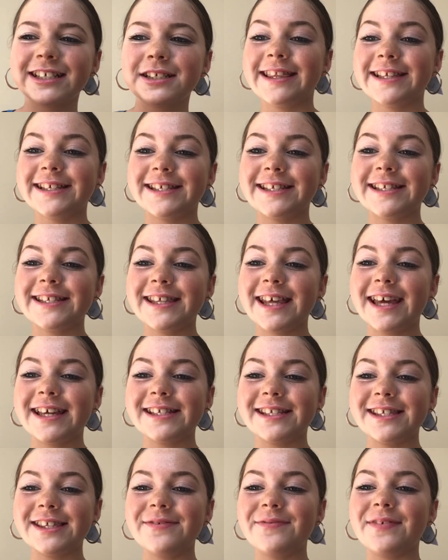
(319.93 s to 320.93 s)
This is the
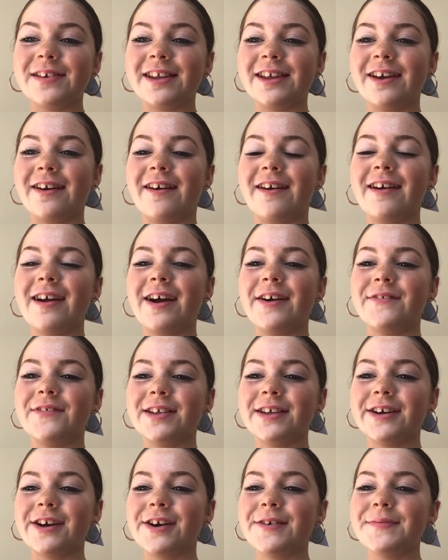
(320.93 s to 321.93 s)
end of the video. I
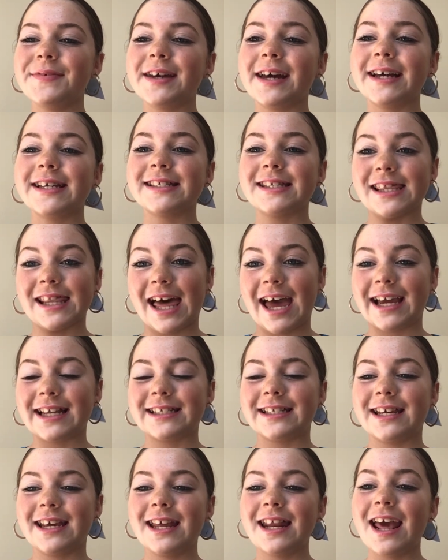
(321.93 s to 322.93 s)
really hope you guys
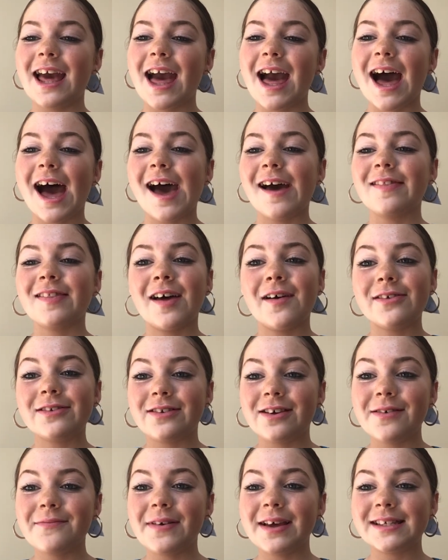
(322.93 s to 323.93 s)
liked it. I love
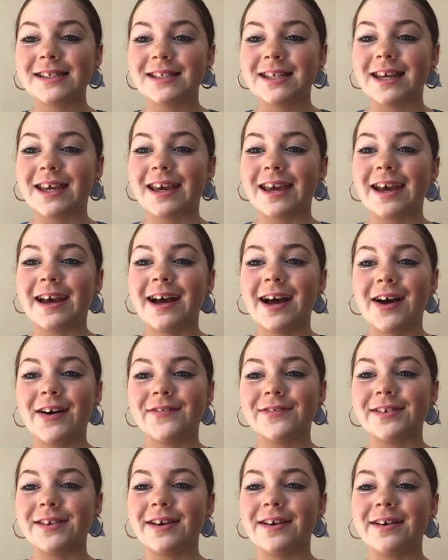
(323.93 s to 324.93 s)
doing my skincare
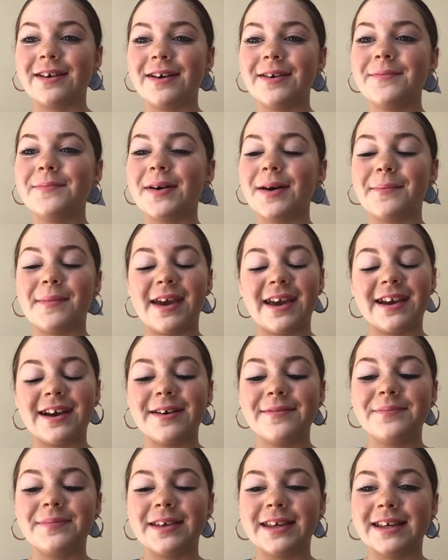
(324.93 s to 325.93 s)
after my
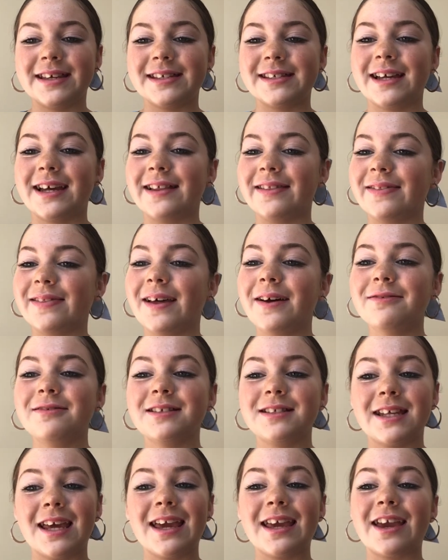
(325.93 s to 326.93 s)
makeup because I love
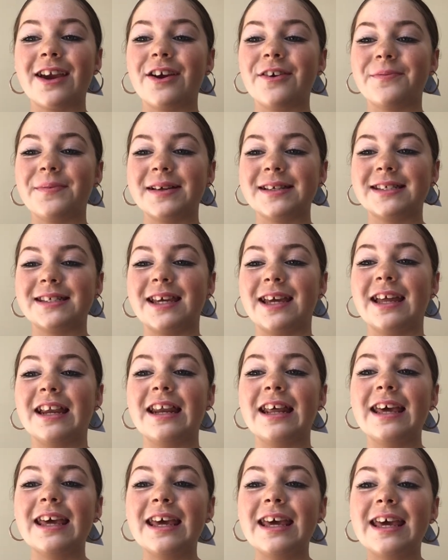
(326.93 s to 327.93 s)
to take care of my
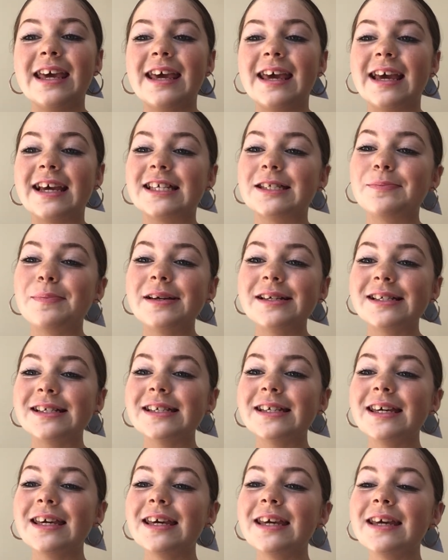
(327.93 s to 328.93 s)
skin,
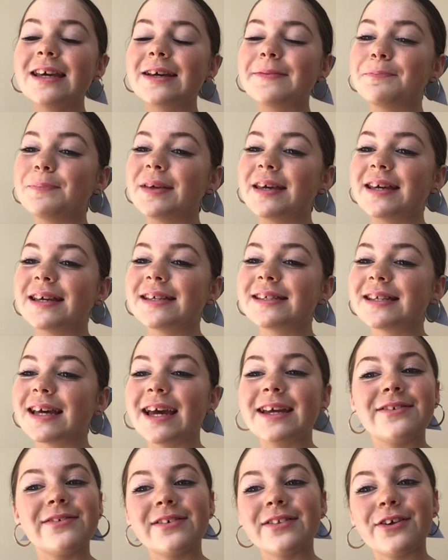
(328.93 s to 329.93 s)
especially because
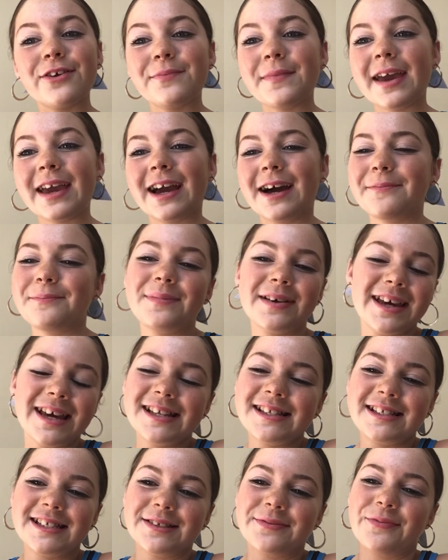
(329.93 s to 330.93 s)
I do a lot of makeup, but
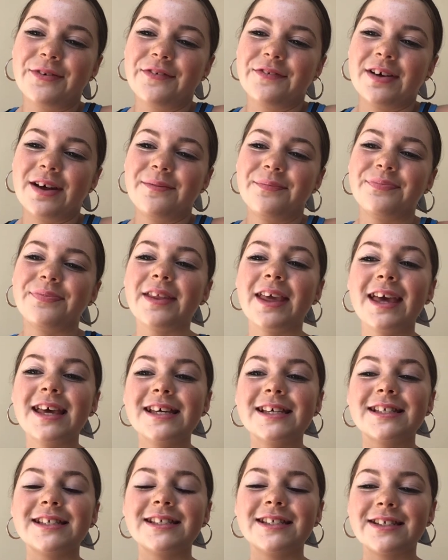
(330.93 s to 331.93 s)
it's just for fun.
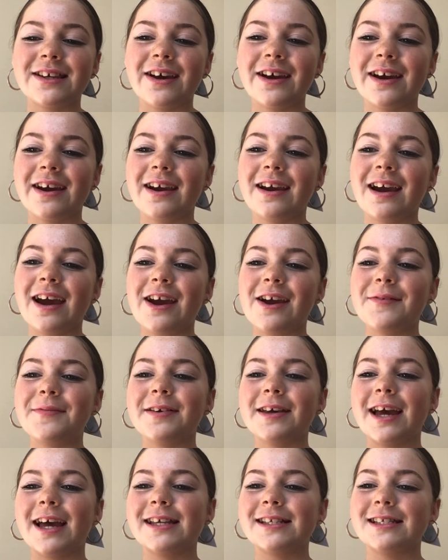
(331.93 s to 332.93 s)
So I hope
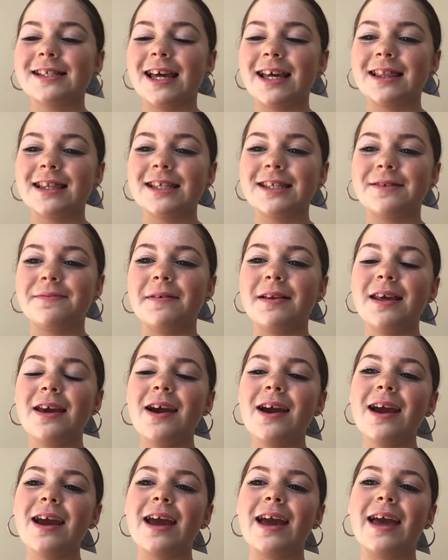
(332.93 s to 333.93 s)
you guys like this video
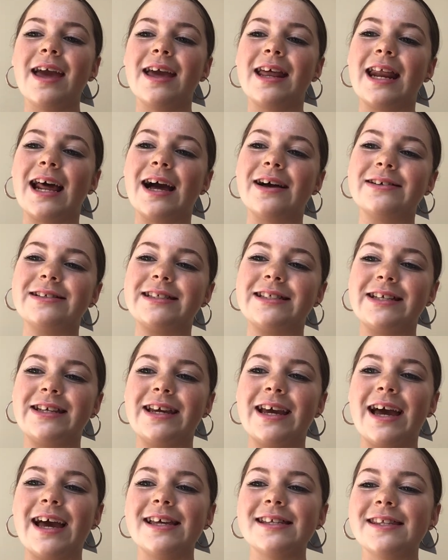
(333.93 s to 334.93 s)
and I'll see you
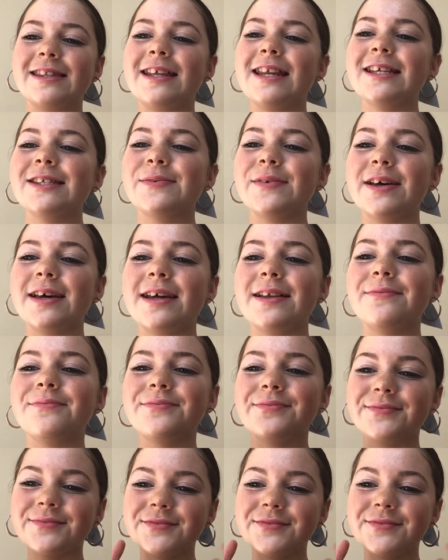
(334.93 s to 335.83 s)
guys in the next one.